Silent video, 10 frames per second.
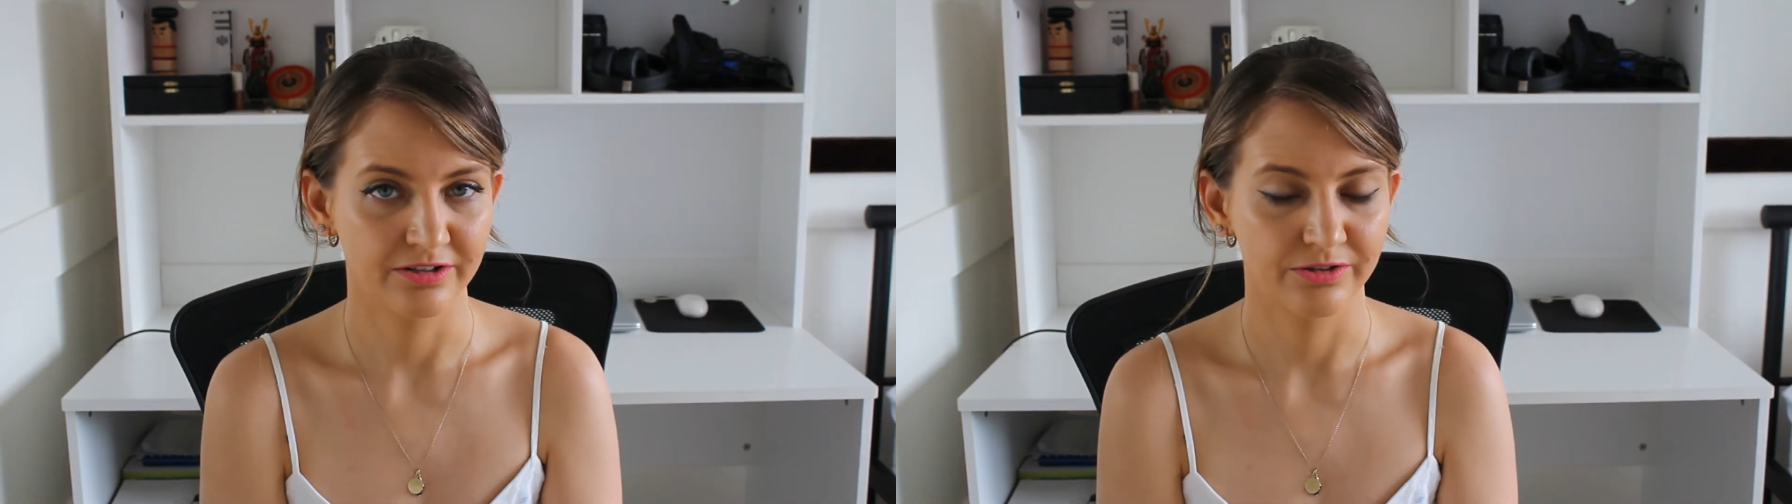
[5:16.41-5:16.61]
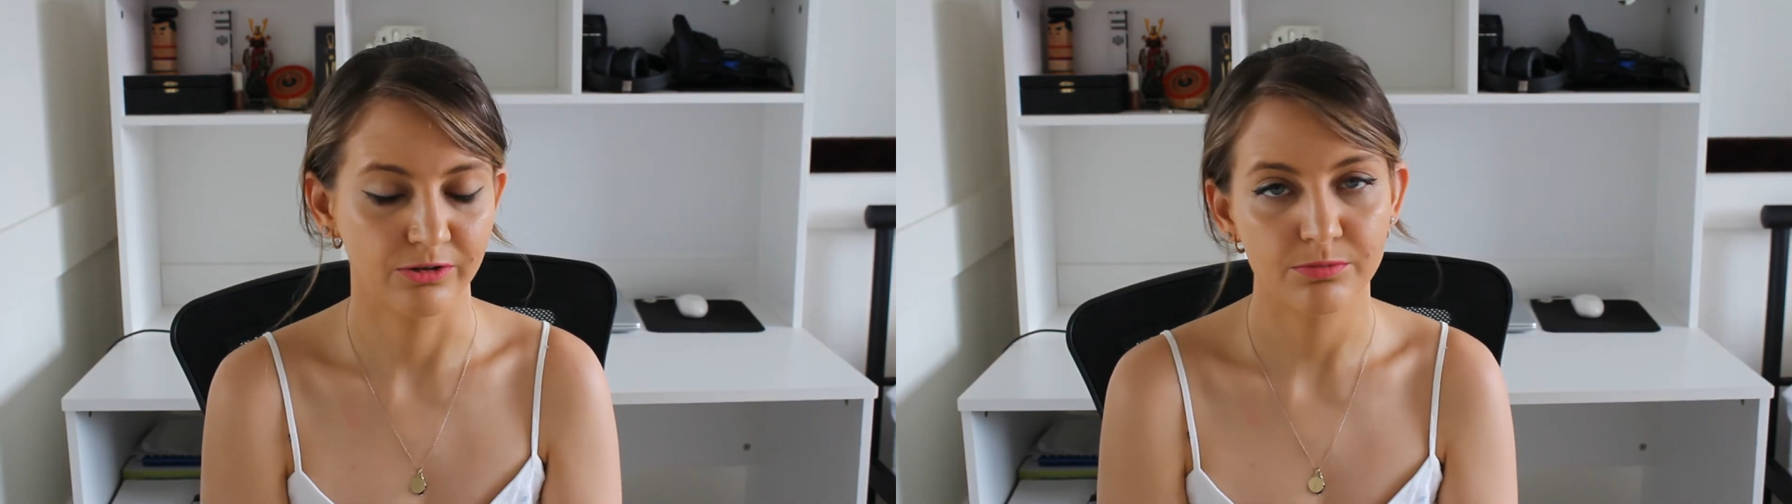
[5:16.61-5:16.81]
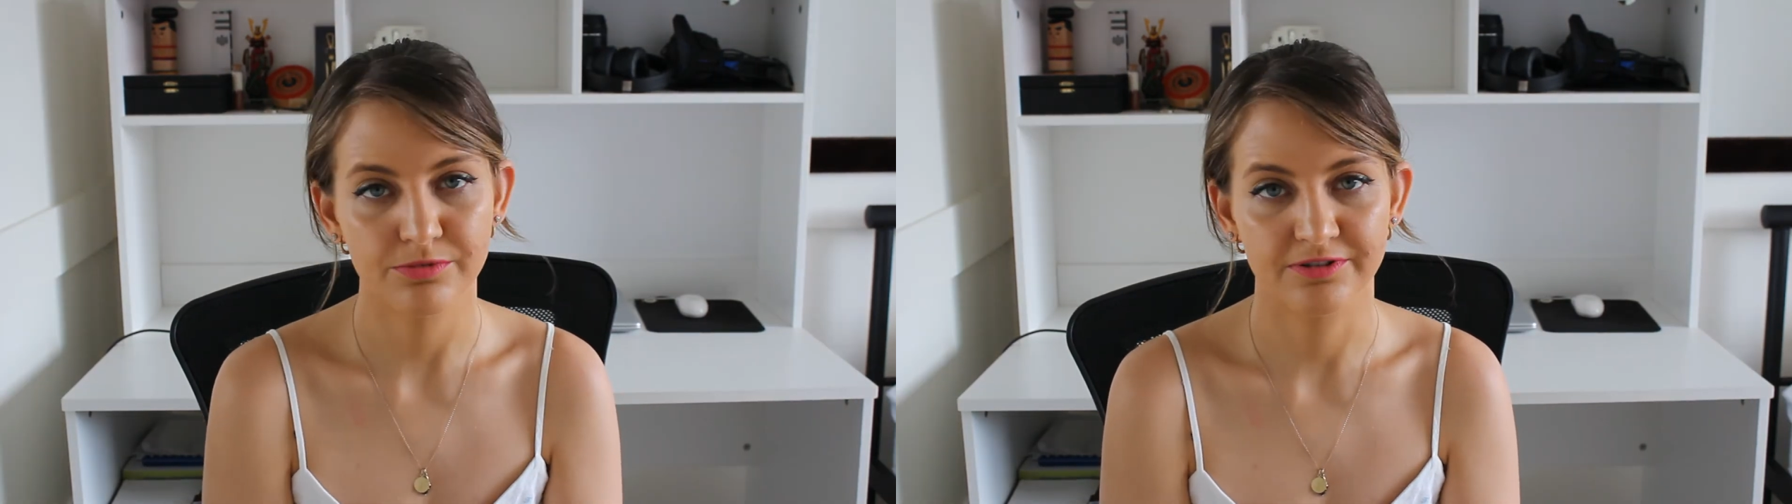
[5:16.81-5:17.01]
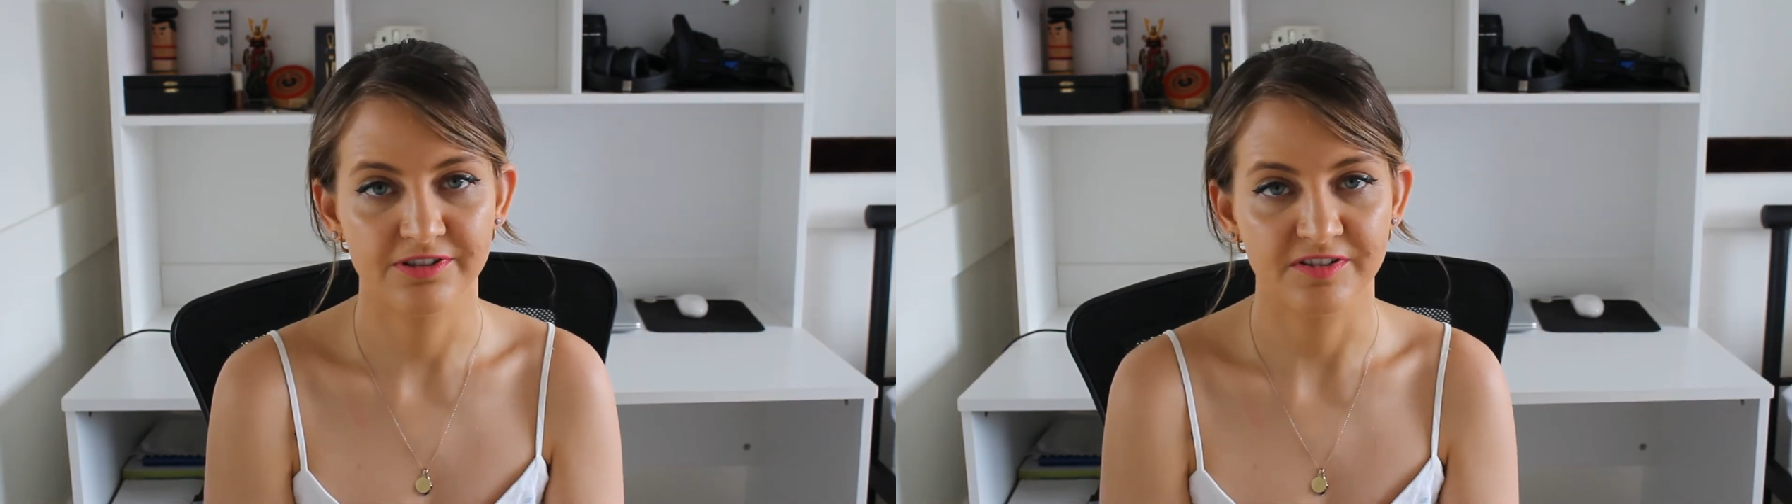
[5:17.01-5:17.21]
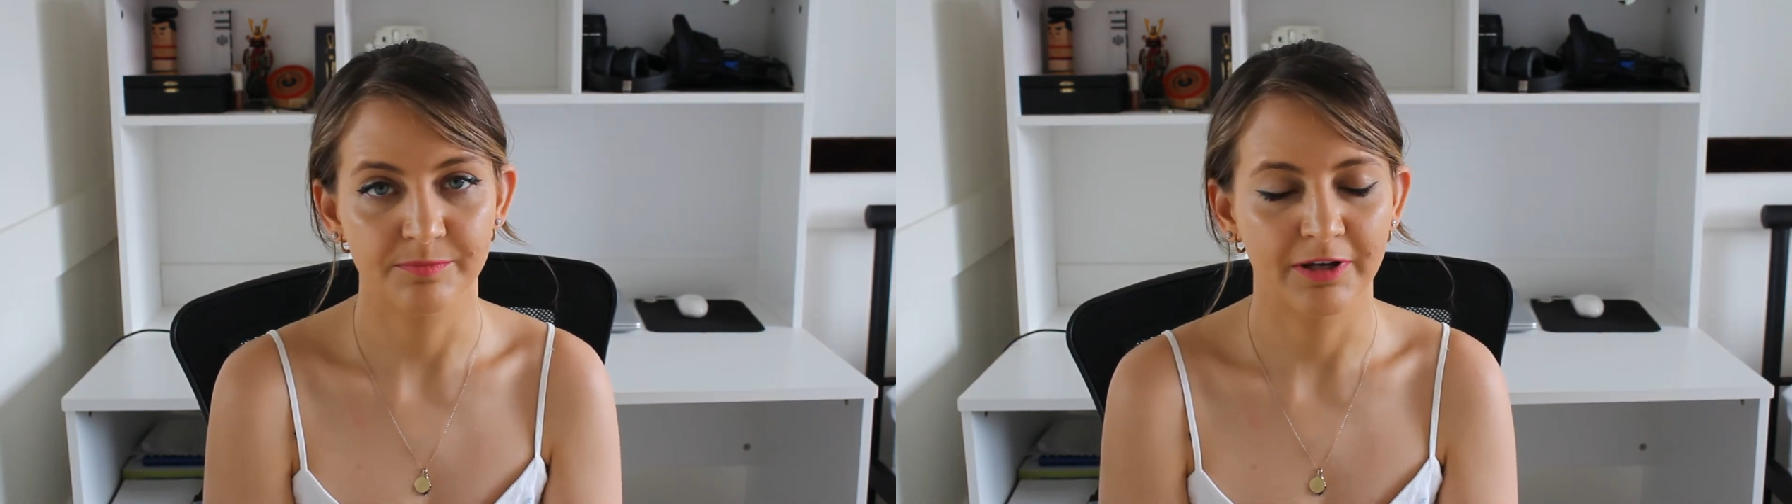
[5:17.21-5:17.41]
your immune
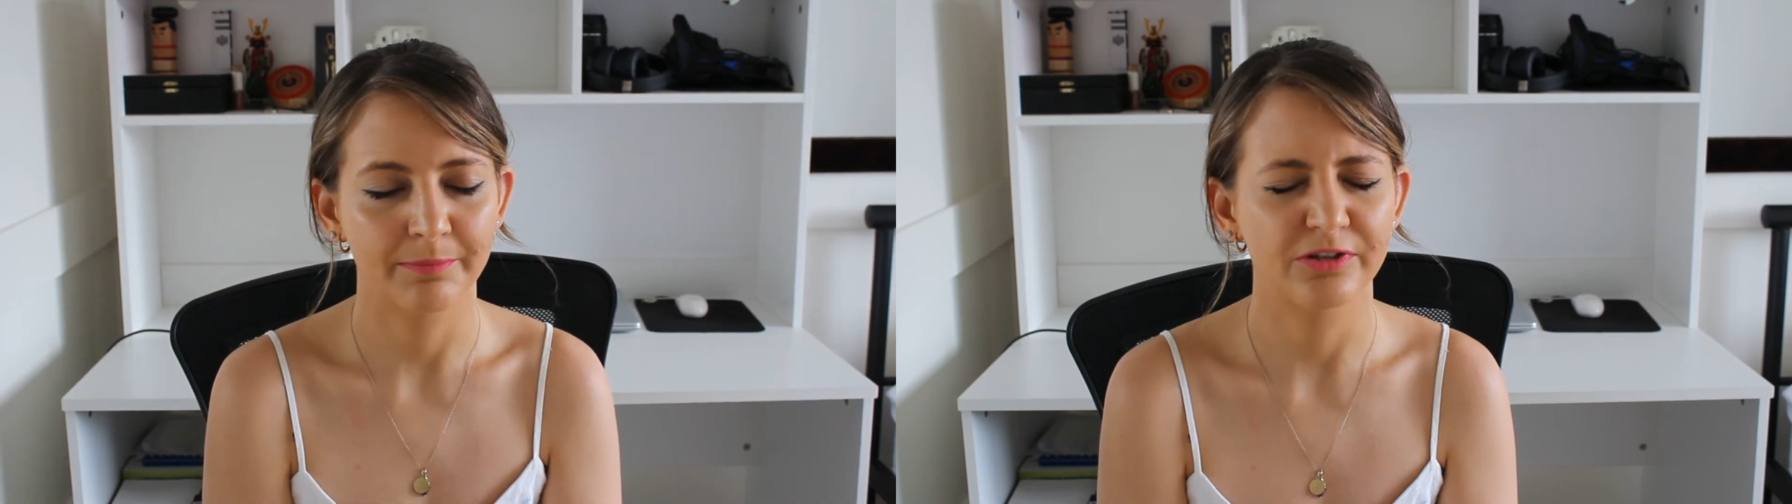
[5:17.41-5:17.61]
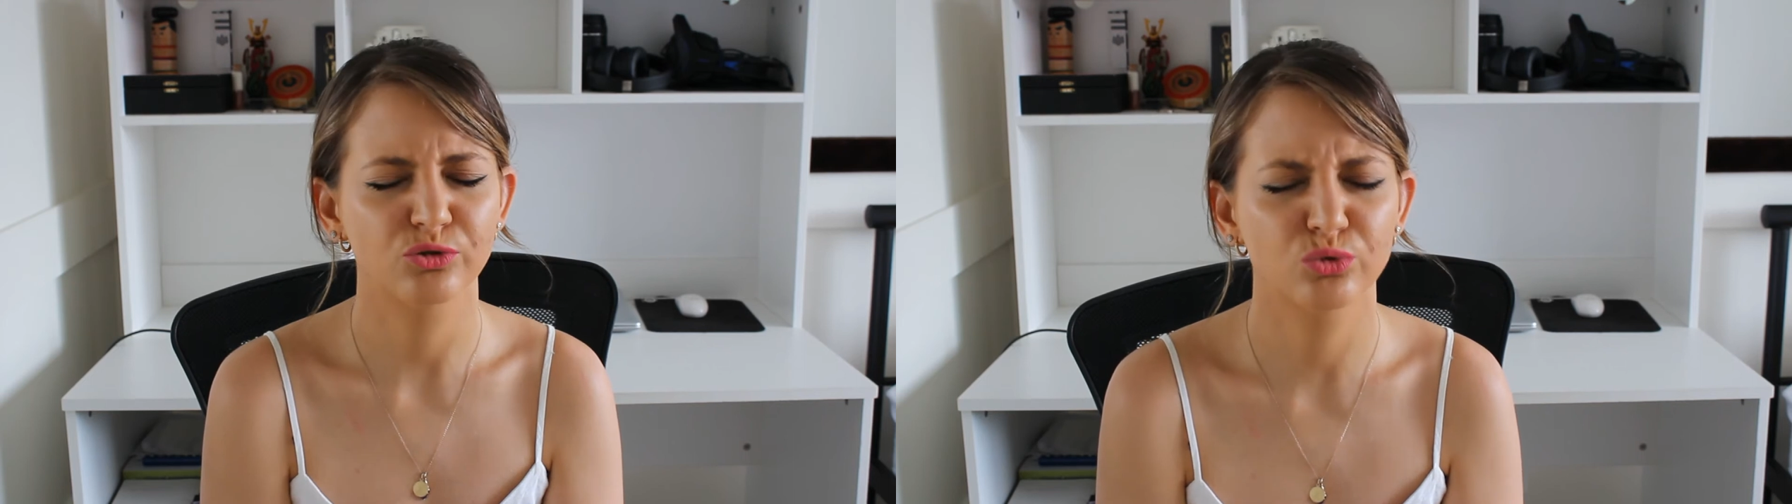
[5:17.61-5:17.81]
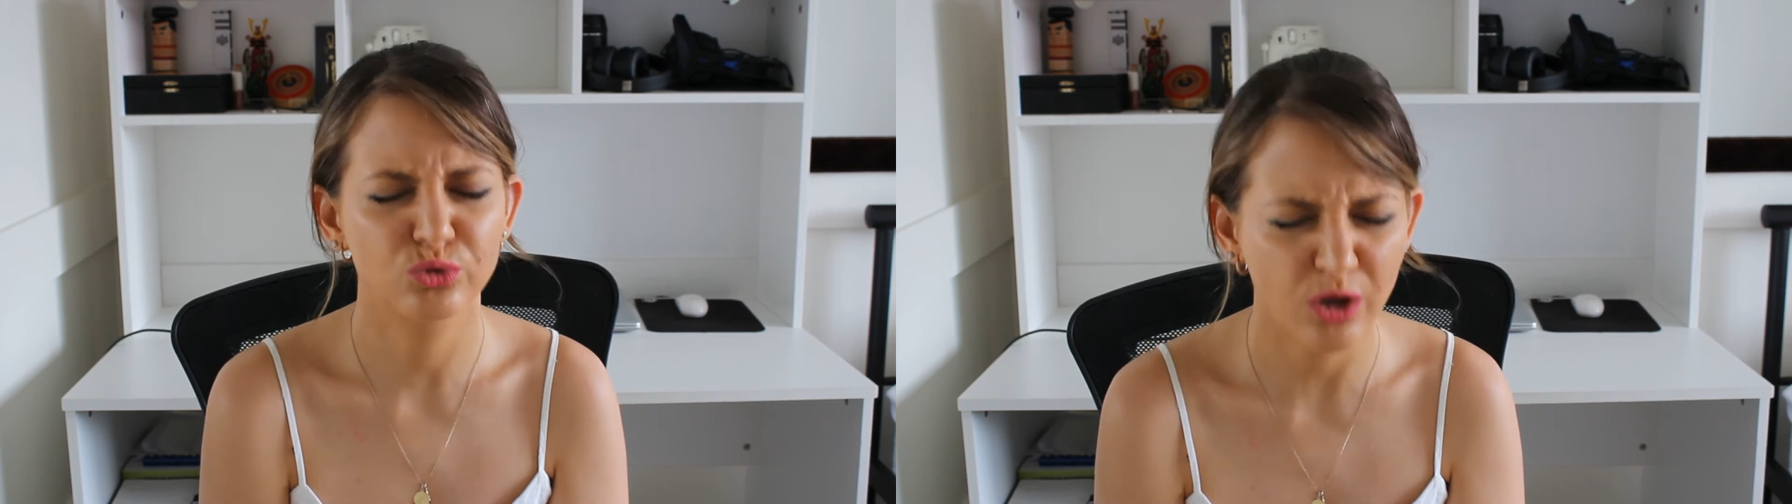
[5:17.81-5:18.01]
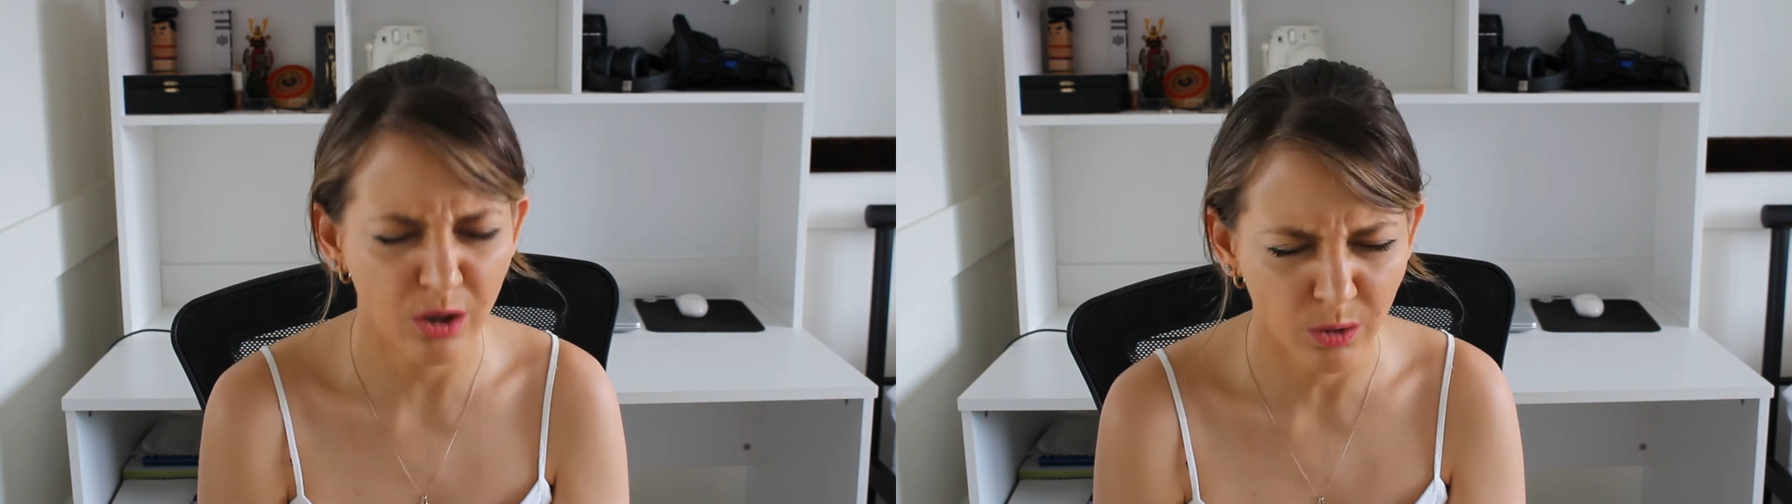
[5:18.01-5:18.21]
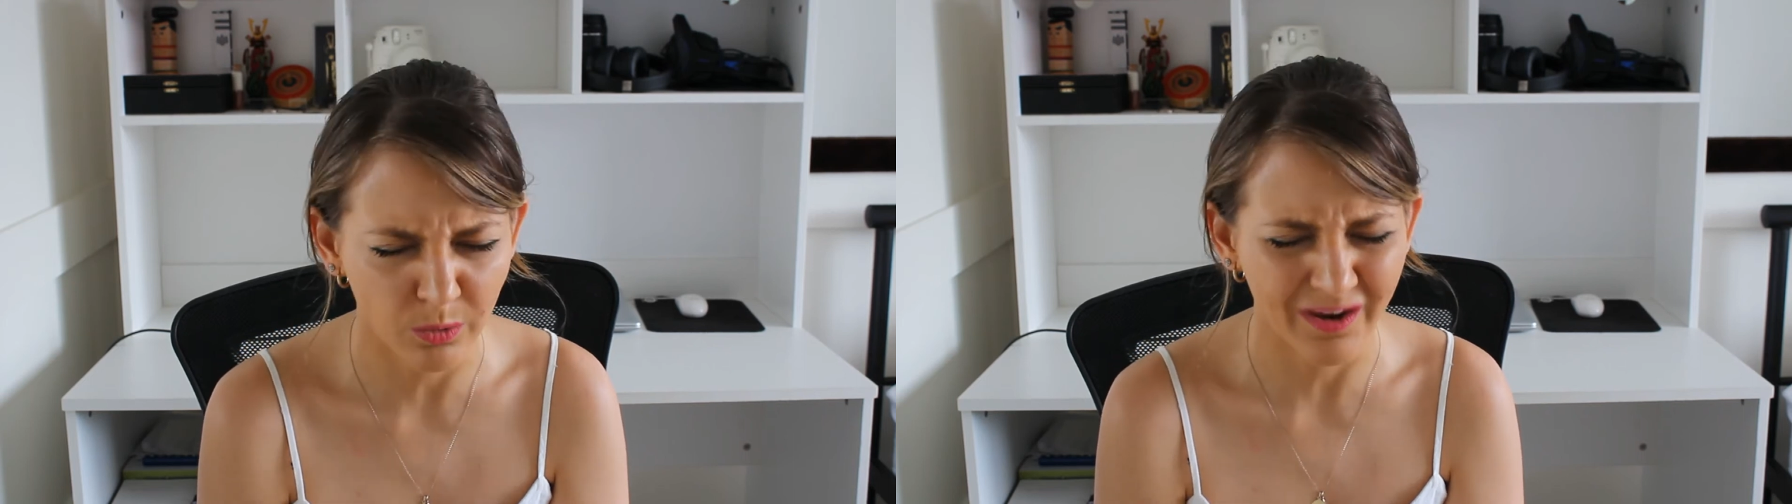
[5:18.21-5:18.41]
system can be
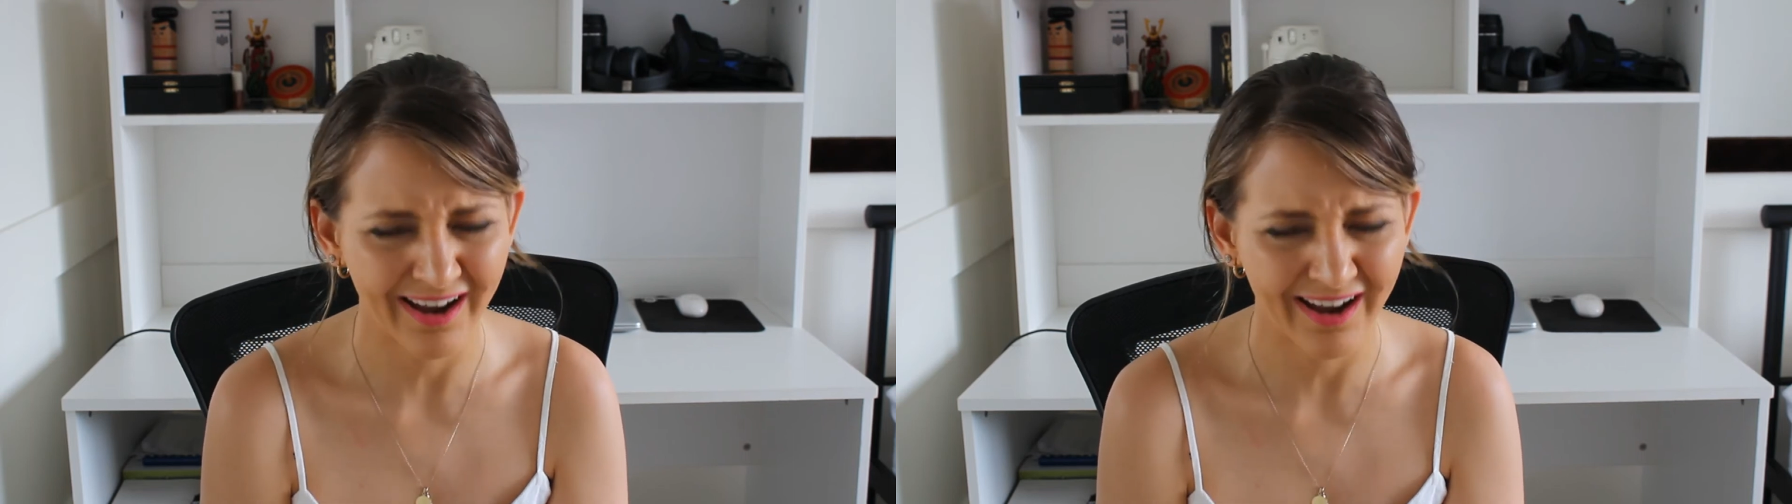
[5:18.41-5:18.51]
so